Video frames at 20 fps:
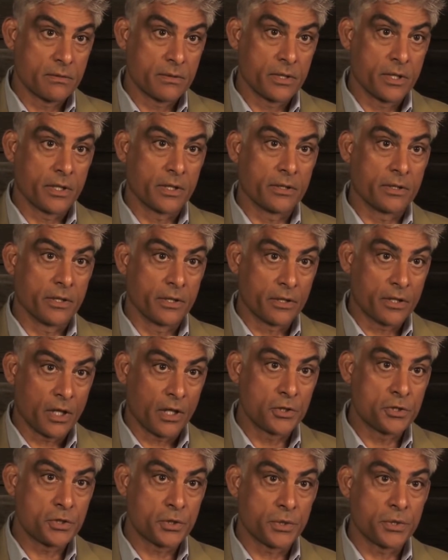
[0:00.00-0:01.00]
their
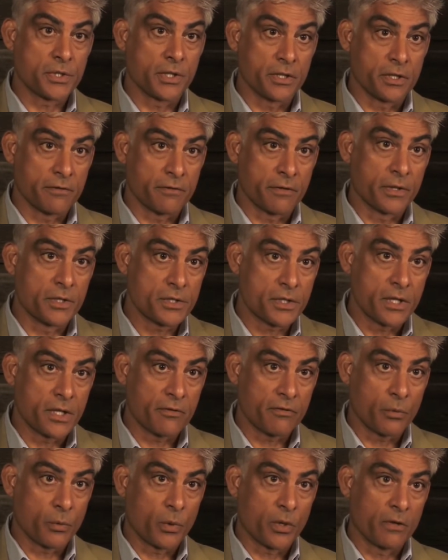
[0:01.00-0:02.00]
culture, their diversity
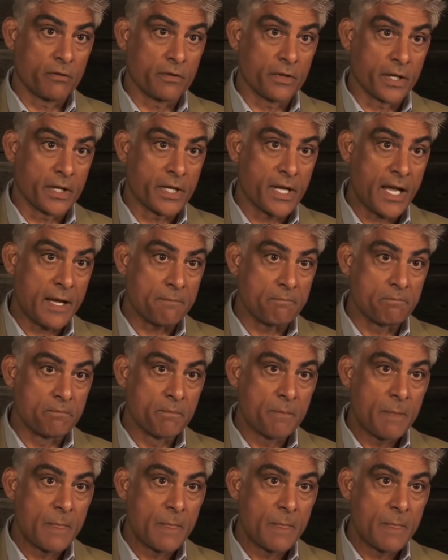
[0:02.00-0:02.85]
from wherever they came.